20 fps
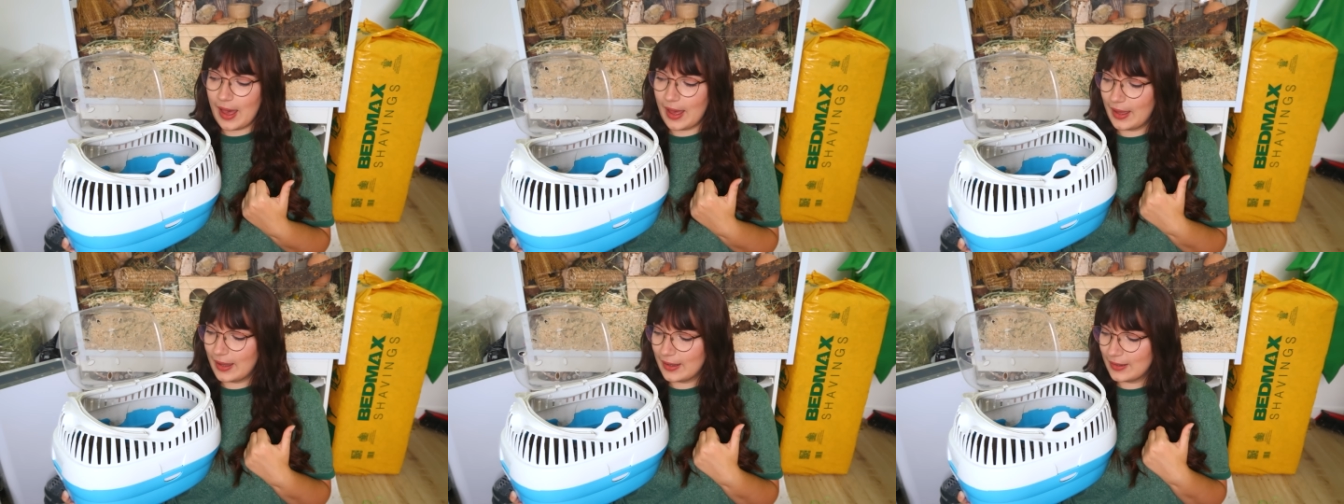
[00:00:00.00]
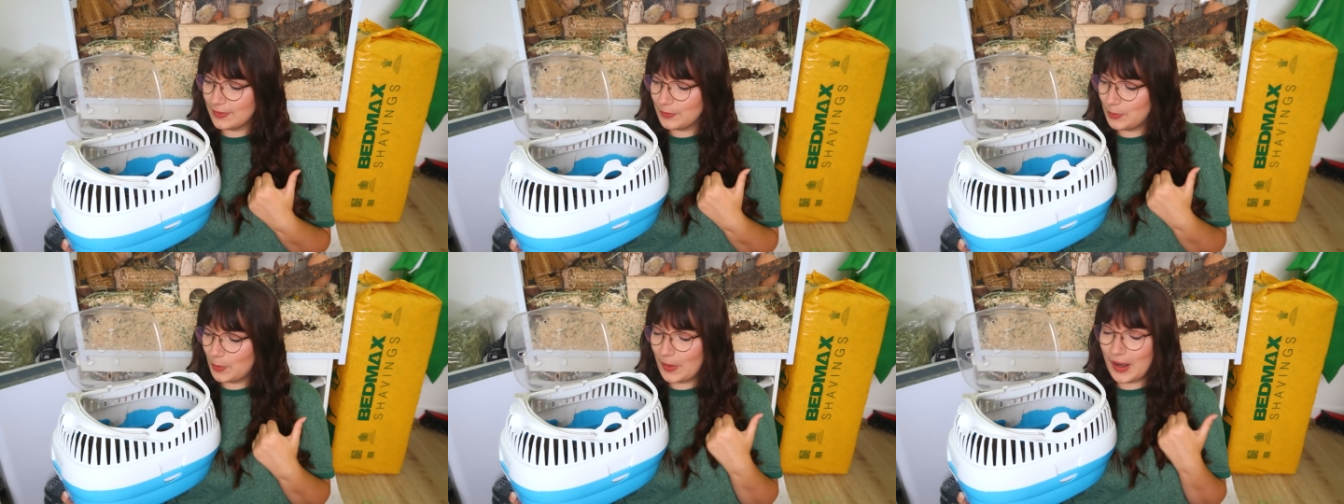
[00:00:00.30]

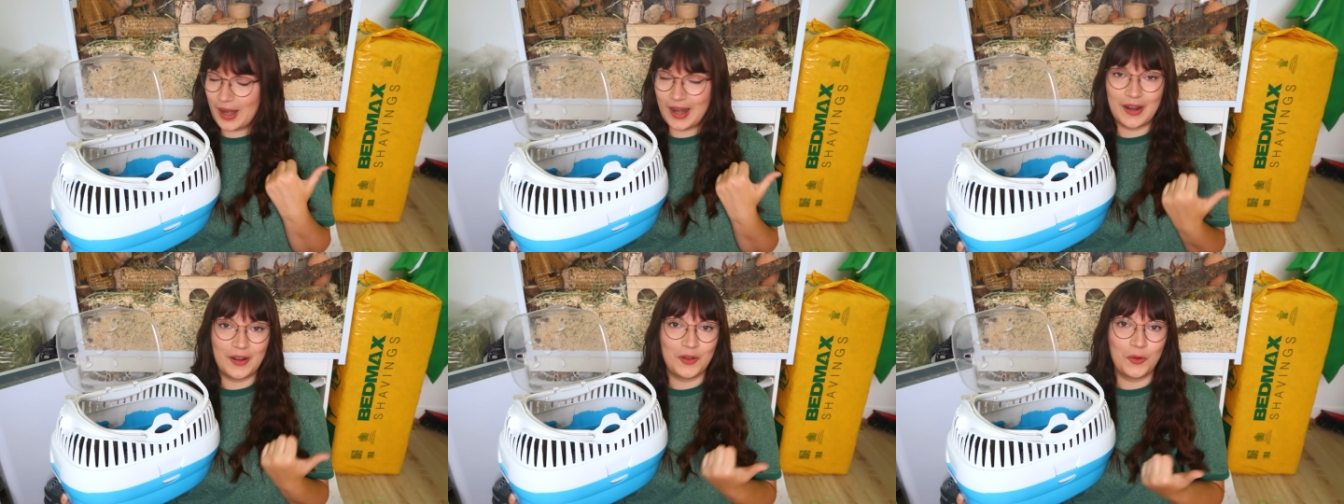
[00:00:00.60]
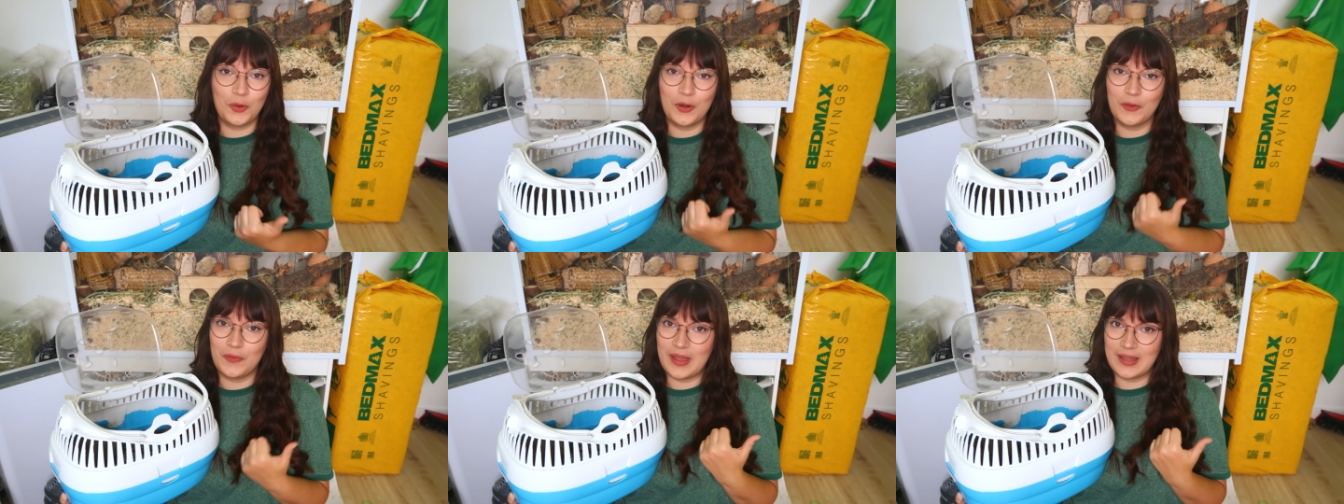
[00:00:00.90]
and
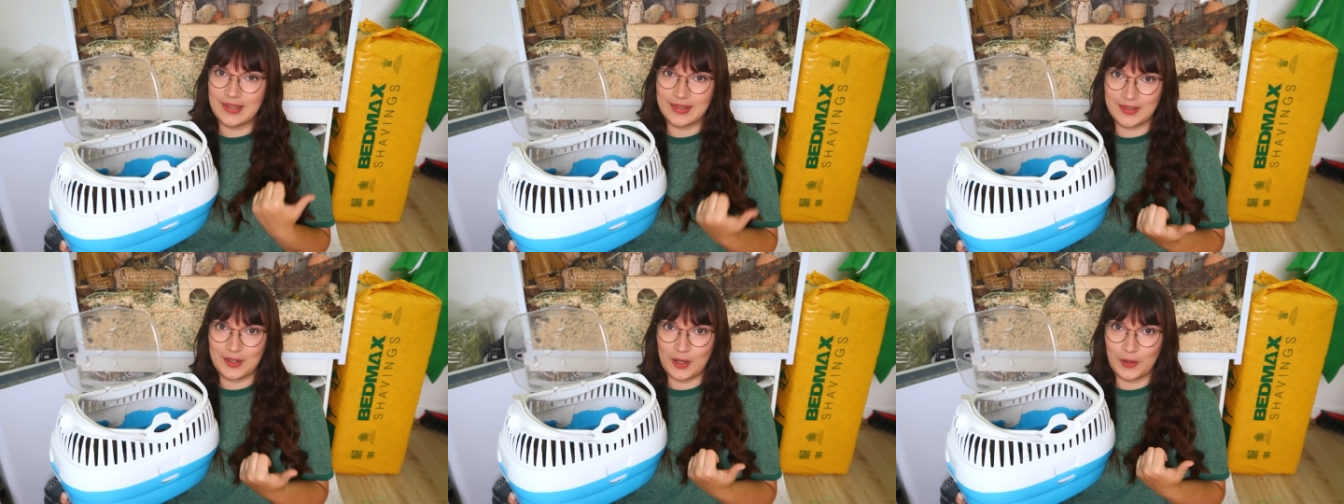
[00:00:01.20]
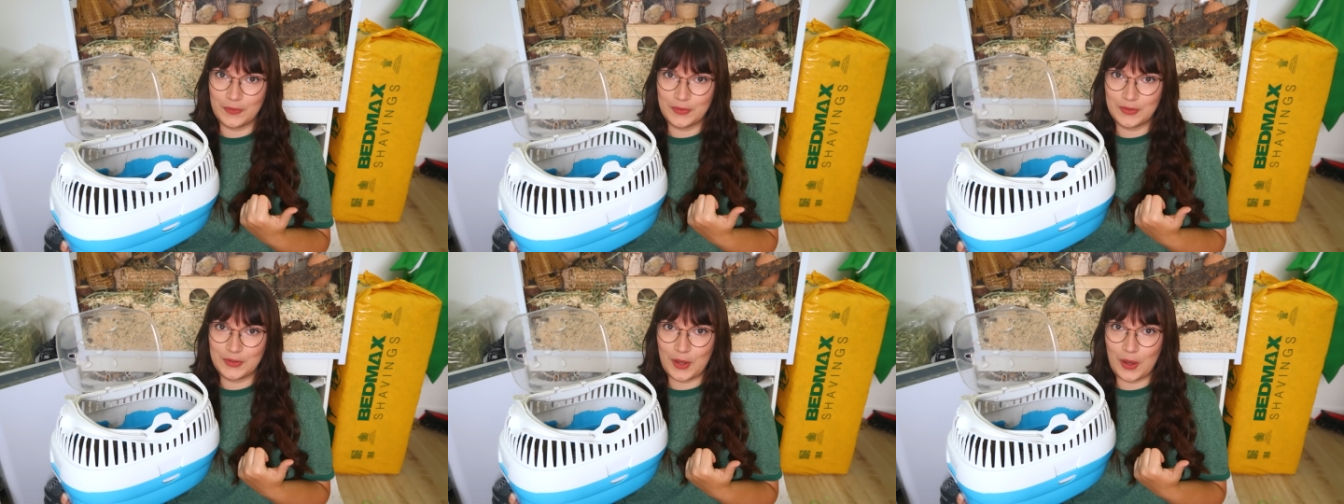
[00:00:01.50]
preparing all of their
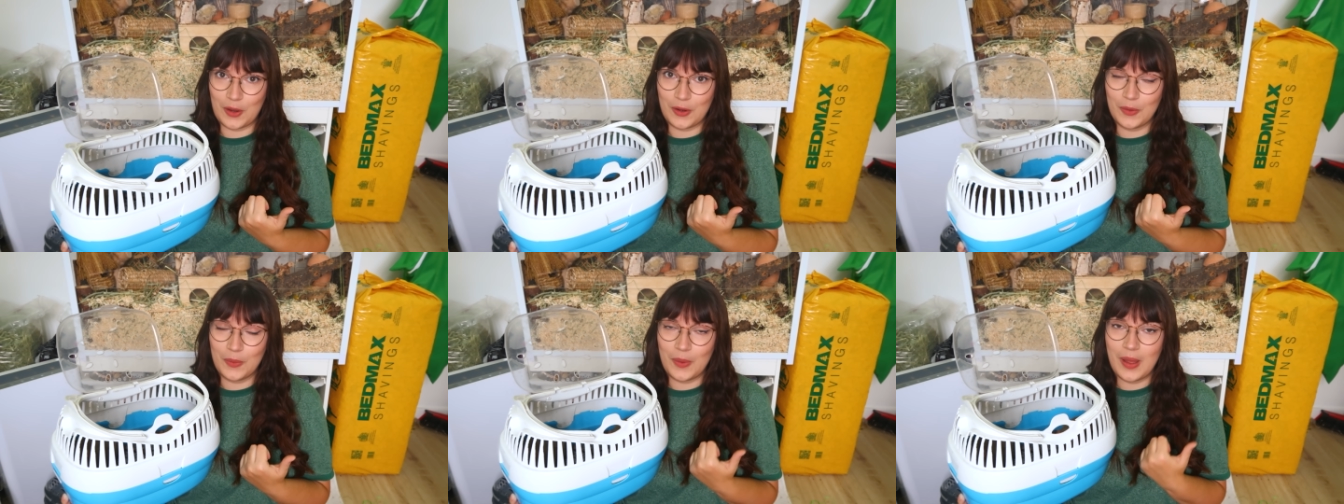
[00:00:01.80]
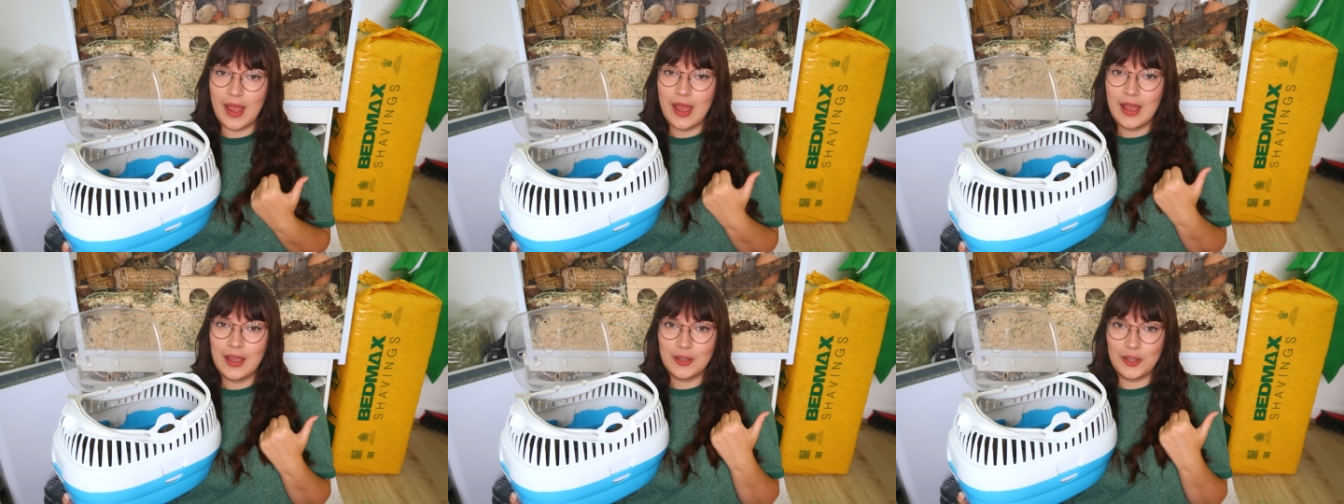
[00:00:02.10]
stuff
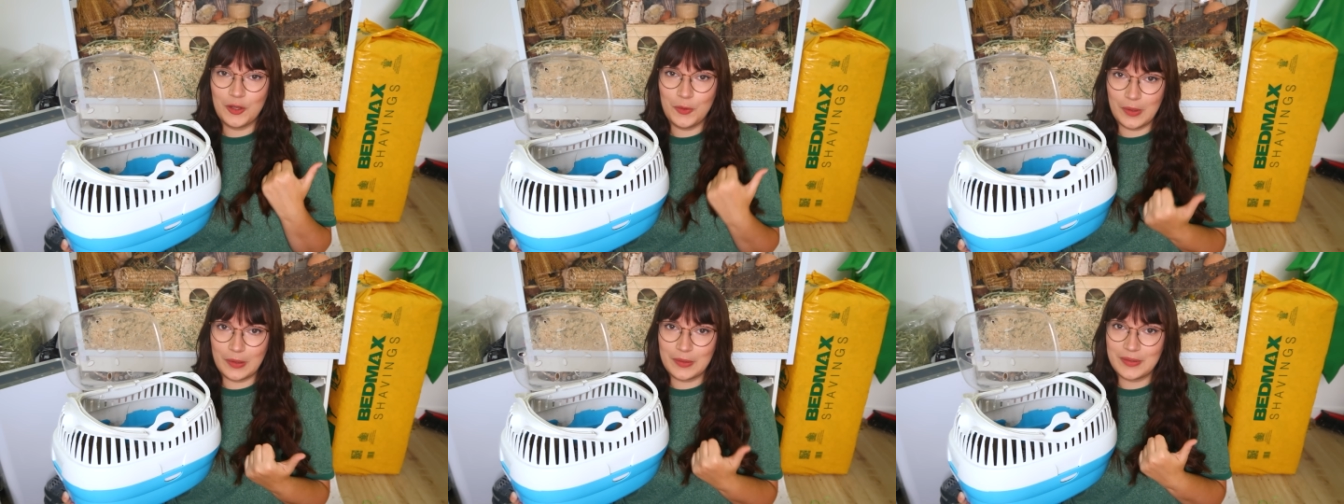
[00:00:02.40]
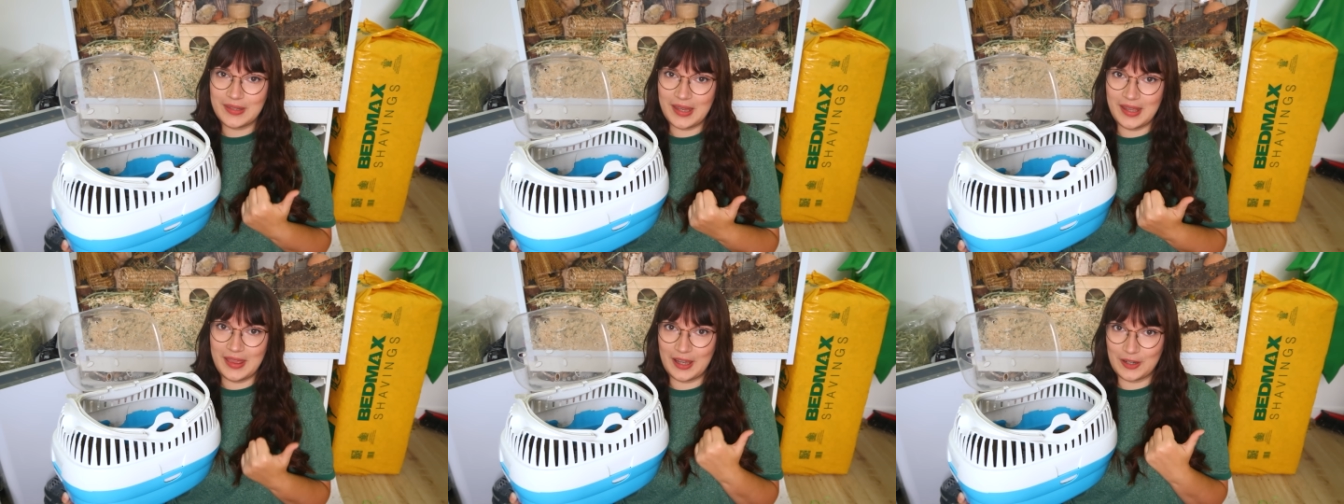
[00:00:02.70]
so you will
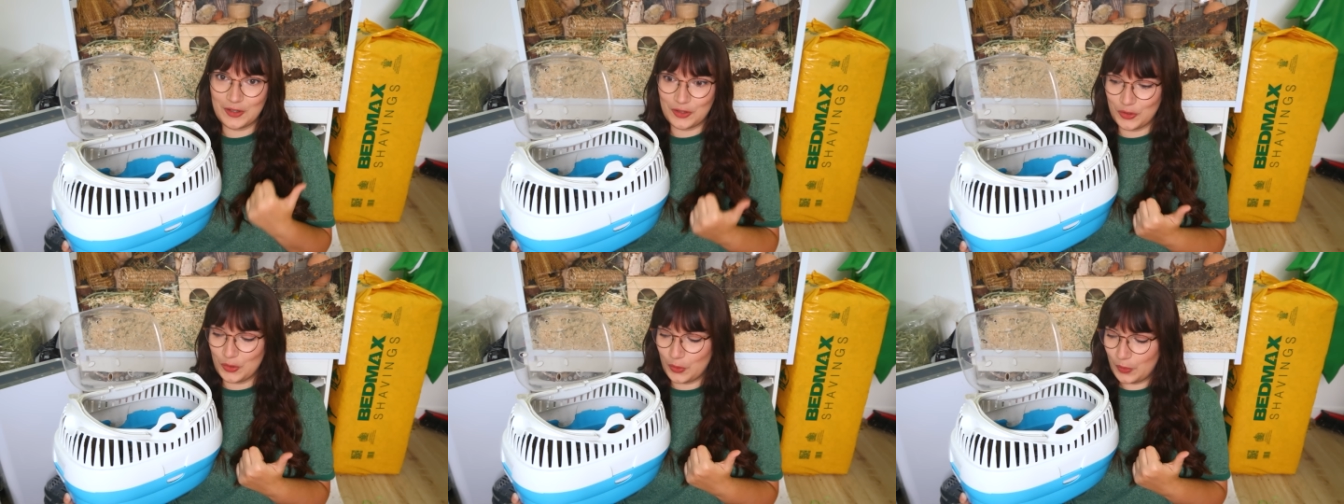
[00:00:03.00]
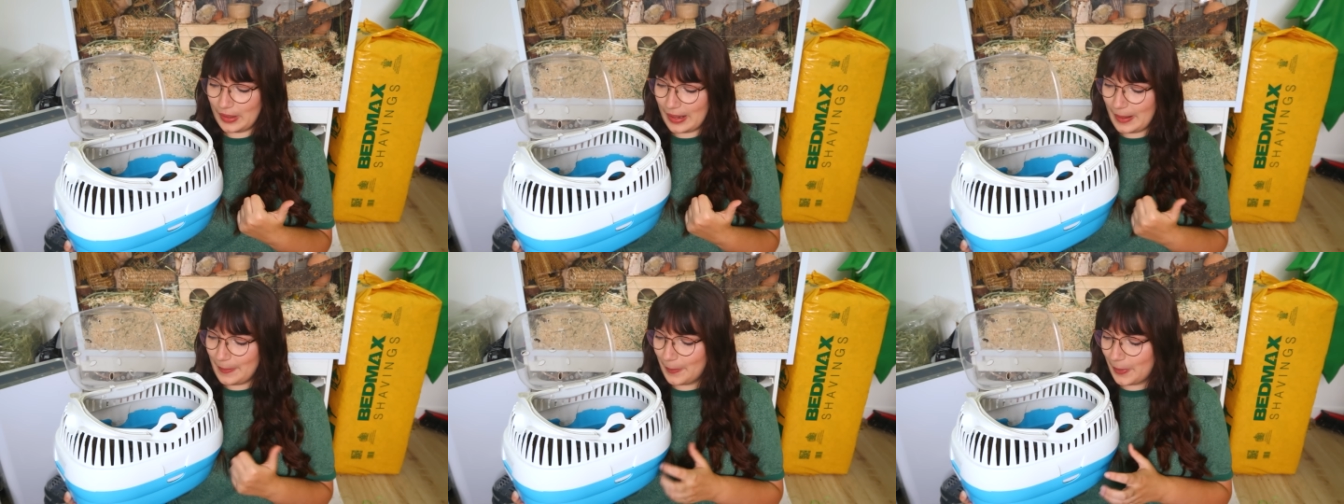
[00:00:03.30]
see that
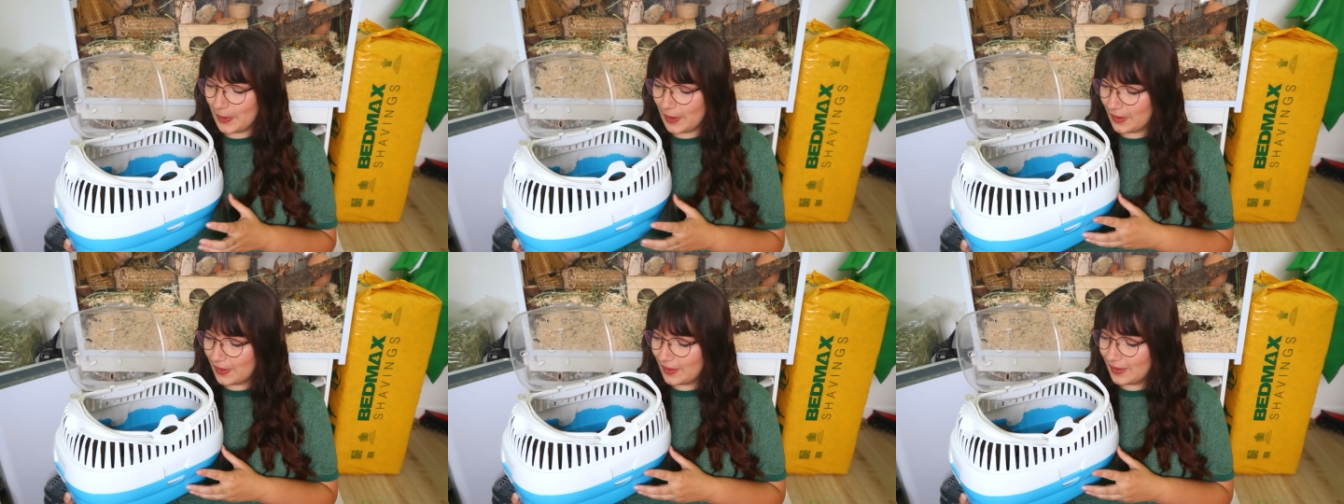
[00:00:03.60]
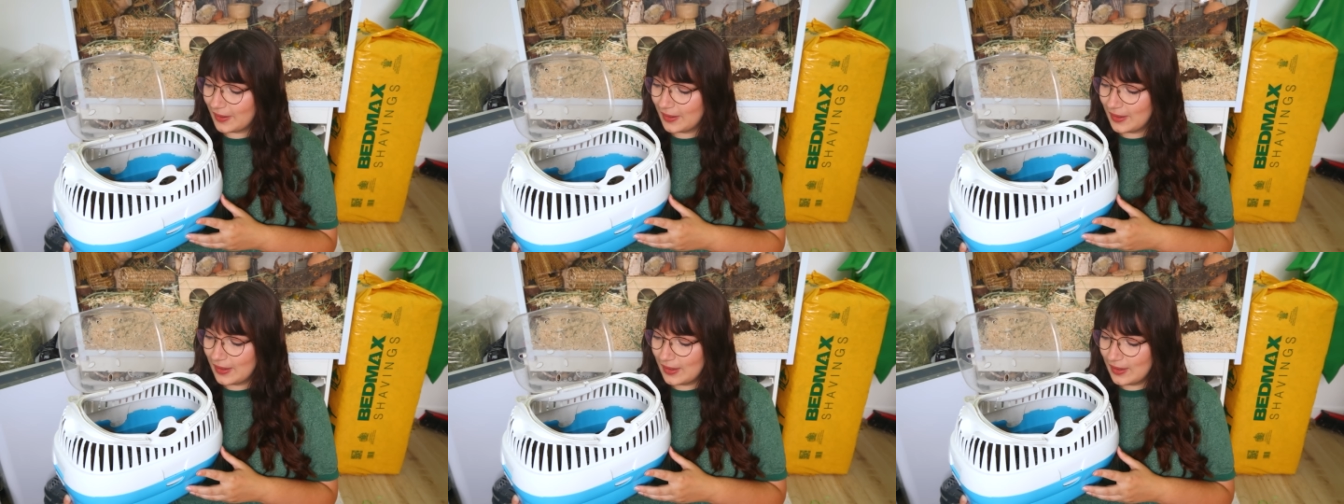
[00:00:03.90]
shortly
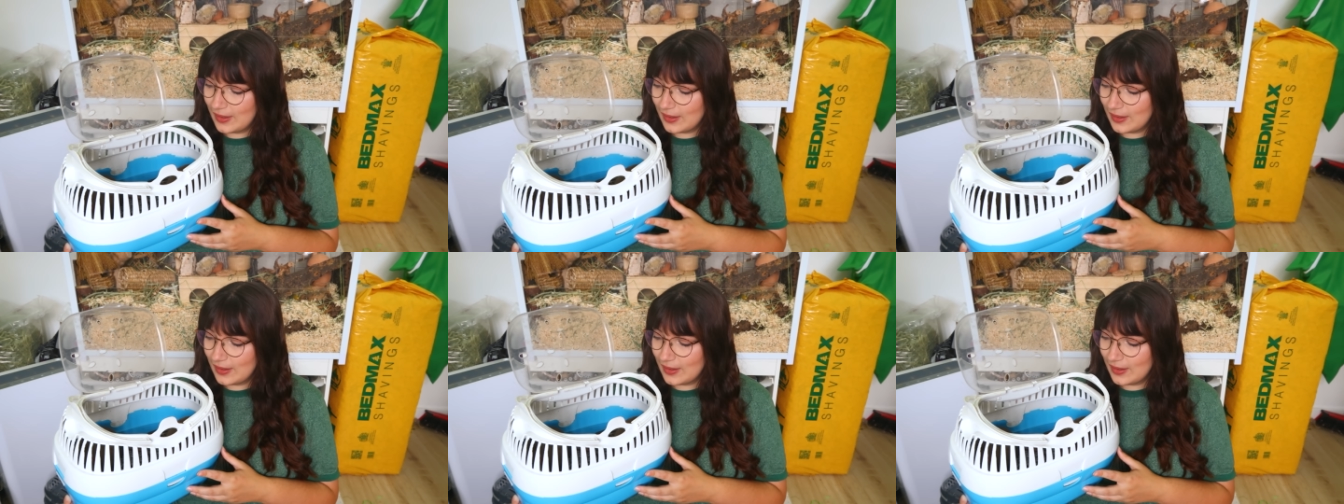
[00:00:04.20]
but